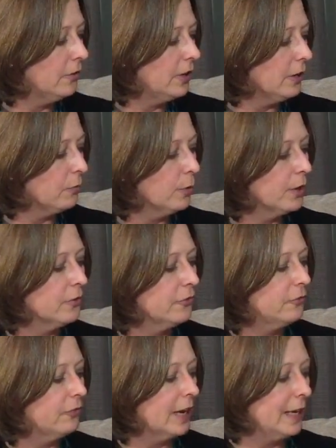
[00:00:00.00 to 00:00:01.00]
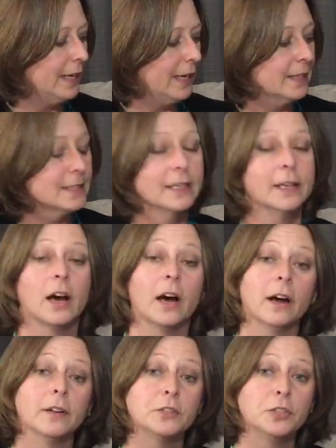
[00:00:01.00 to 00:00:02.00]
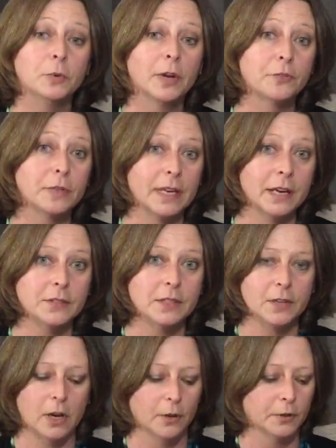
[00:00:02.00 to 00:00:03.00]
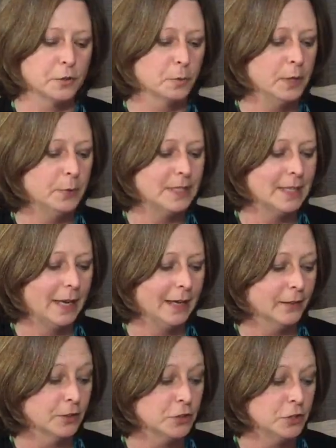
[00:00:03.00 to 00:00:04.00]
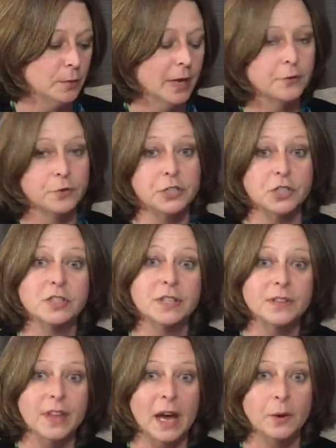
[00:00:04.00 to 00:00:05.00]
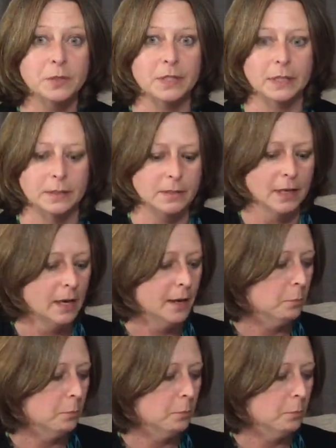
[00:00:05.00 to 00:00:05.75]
If we're financing $200,000, we would take the 200, just the thousands,